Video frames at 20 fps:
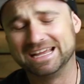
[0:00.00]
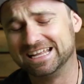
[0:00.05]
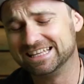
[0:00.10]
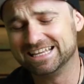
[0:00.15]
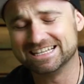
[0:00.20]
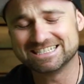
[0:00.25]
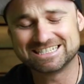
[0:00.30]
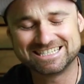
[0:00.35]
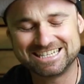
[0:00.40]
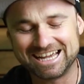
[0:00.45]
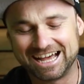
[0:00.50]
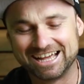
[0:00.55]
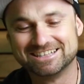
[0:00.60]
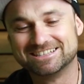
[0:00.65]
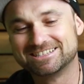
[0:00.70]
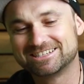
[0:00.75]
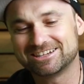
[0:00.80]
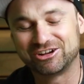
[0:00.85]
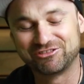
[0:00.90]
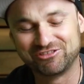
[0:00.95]
and there's
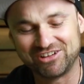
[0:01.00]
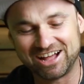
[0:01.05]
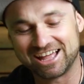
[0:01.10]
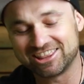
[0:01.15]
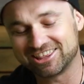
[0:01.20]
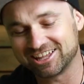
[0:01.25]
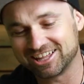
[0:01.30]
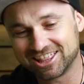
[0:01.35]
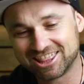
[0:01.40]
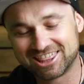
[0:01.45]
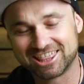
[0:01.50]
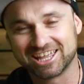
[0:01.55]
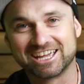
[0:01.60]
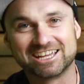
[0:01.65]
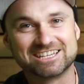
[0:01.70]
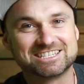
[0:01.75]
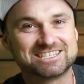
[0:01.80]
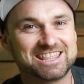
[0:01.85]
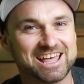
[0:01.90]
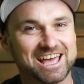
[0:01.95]
tons of other
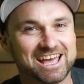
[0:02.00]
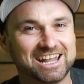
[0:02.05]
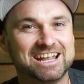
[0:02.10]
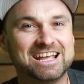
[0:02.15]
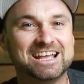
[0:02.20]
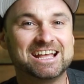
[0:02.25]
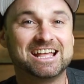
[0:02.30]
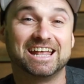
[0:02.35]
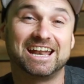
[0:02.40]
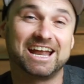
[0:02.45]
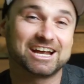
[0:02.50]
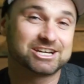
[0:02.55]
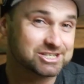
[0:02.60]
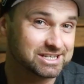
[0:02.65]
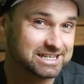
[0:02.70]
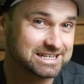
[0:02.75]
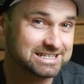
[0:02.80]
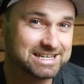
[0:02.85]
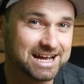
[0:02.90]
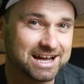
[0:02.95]
things that it
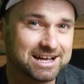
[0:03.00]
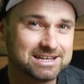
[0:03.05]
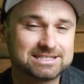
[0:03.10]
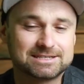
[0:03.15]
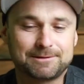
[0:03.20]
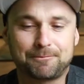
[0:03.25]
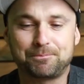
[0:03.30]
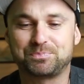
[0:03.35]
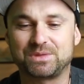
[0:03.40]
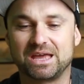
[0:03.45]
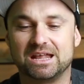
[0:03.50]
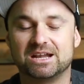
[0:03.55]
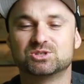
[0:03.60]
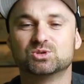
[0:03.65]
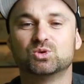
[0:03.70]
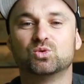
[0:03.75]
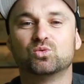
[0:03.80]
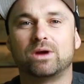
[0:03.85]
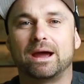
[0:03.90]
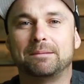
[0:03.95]
actually does. And
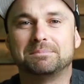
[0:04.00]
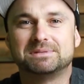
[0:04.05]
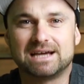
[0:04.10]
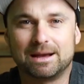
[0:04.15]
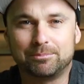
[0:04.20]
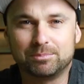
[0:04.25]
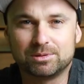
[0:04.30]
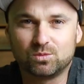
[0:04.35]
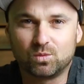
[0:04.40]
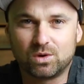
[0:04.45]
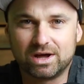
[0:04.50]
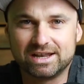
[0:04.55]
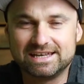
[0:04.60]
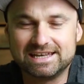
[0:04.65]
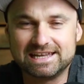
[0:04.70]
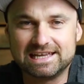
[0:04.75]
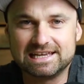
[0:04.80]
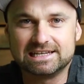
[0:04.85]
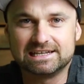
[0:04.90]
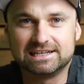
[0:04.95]
it's all wrapped up in
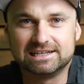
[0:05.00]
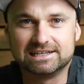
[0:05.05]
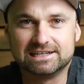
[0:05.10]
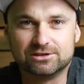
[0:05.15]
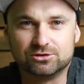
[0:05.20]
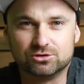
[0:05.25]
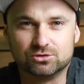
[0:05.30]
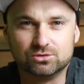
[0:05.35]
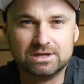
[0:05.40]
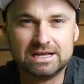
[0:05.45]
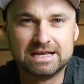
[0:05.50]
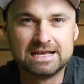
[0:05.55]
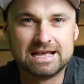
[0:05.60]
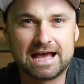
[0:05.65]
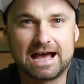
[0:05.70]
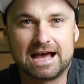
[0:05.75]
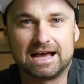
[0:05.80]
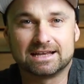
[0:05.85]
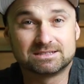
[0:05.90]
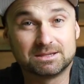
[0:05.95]
one neat little
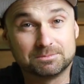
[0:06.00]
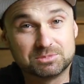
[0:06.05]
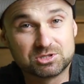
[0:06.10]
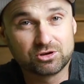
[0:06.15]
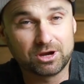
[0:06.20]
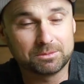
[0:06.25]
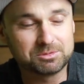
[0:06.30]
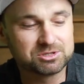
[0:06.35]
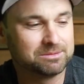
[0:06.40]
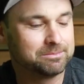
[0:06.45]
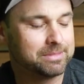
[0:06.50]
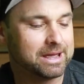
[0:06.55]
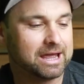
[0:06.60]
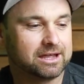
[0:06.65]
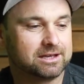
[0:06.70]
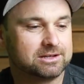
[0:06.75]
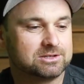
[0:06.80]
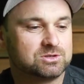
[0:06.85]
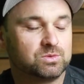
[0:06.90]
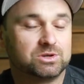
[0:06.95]
uh, subscription
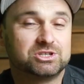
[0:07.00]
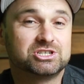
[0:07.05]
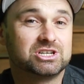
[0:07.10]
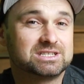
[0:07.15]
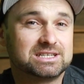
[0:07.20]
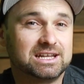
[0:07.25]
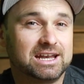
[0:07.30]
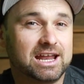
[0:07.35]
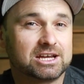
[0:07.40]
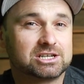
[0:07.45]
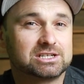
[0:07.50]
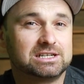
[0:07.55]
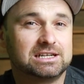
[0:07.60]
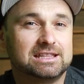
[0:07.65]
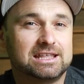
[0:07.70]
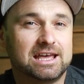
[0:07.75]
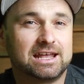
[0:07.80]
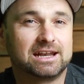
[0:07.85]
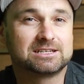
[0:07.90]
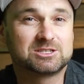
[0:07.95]
package, which isn't
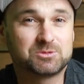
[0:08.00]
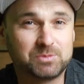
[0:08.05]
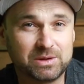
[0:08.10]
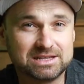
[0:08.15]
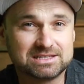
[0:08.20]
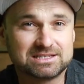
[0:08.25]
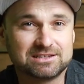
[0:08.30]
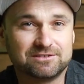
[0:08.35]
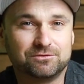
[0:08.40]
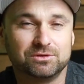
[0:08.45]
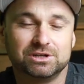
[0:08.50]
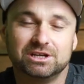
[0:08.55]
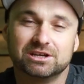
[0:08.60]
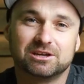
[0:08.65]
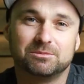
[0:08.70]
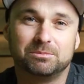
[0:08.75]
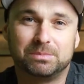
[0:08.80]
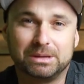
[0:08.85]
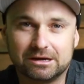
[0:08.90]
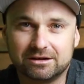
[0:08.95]
actually that expensive when you
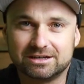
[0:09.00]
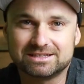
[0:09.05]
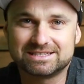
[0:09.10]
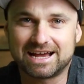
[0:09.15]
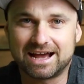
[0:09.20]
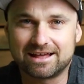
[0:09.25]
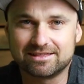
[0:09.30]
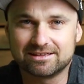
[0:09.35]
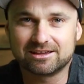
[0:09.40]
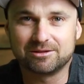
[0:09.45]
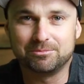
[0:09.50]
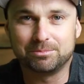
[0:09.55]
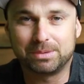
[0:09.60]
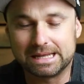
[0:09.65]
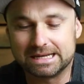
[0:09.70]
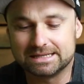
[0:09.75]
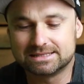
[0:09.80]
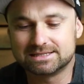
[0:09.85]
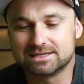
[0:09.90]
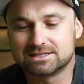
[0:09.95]
compare it to other
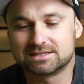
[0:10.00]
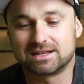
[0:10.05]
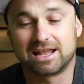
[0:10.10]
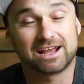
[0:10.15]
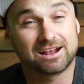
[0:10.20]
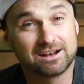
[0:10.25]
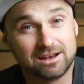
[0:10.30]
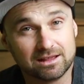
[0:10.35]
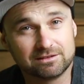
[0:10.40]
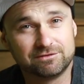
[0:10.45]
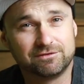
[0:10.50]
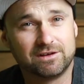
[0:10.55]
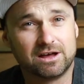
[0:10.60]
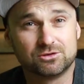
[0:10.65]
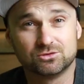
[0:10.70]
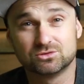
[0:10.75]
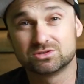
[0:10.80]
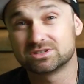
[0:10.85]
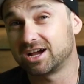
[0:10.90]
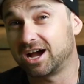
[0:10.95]
competitors like
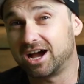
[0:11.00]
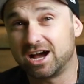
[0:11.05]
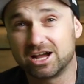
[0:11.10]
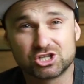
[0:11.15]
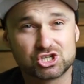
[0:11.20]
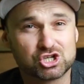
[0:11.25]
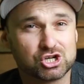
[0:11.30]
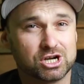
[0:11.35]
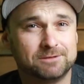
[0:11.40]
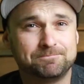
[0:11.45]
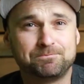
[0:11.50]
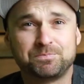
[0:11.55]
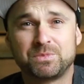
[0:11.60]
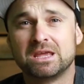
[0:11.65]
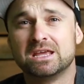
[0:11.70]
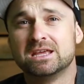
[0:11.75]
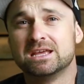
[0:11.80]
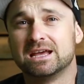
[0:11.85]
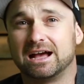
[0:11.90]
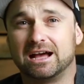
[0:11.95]
ClickFunnels, Kartra,
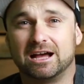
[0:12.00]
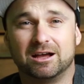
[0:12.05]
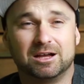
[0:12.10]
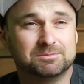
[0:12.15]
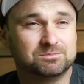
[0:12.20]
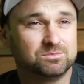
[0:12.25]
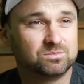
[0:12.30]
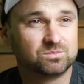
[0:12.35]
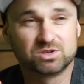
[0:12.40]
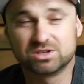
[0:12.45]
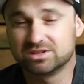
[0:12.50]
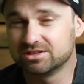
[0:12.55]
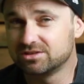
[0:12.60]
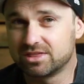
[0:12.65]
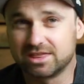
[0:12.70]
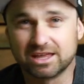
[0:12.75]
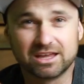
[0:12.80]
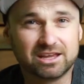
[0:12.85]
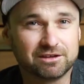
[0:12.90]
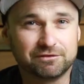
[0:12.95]
um,
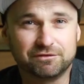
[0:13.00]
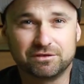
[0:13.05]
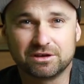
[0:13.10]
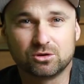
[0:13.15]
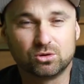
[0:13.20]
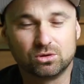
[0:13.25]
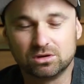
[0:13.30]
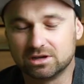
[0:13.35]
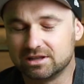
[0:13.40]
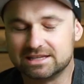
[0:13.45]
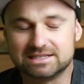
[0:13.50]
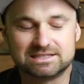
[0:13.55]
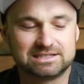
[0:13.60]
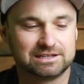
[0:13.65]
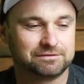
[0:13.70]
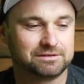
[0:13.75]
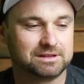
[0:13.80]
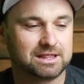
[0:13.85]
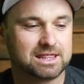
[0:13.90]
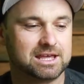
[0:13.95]
Thinkific, all of these
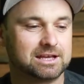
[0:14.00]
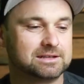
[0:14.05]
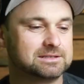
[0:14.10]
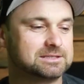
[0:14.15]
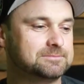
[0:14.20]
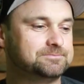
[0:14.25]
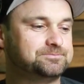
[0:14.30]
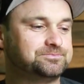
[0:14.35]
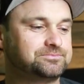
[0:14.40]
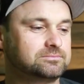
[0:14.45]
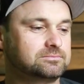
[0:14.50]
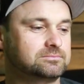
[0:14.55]
different things.